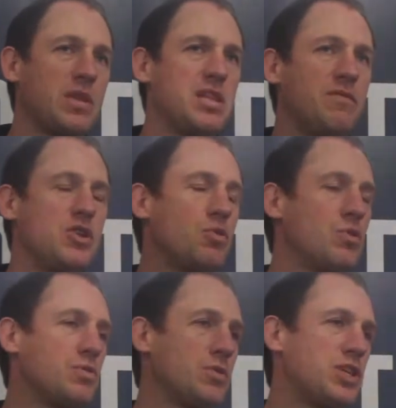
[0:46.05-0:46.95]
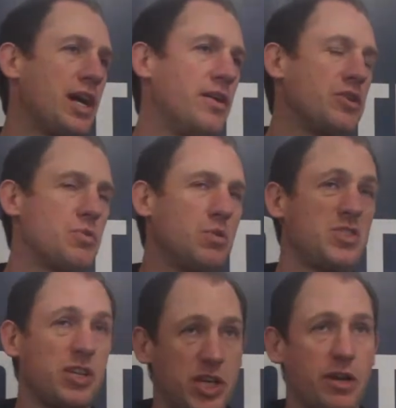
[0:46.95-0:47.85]
Individuals were challenged, we were
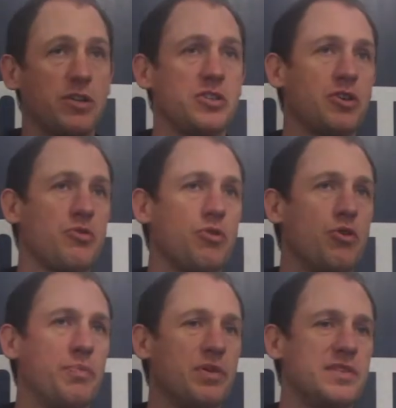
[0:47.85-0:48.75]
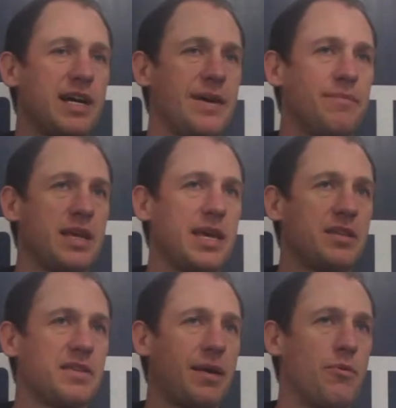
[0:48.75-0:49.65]
challenged as a group, but yeah,
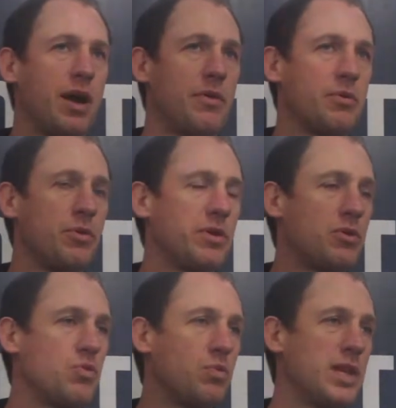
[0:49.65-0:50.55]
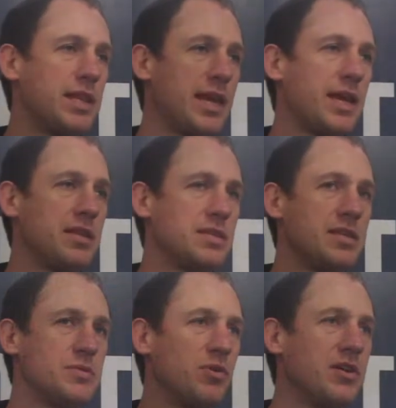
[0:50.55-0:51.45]
to come away with a really good win in the end
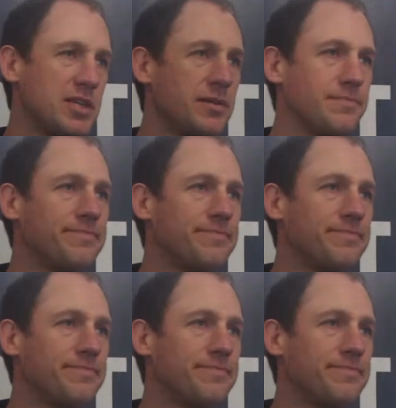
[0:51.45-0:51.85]
is pleasing.